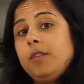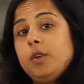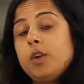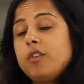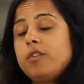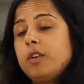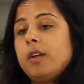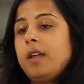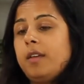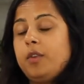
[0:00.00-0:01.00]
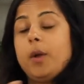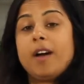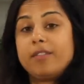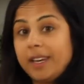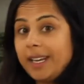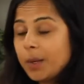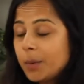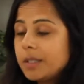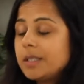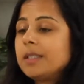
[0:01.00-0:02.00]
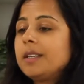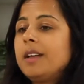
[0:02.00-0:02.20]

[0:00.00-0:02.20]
if you have liquid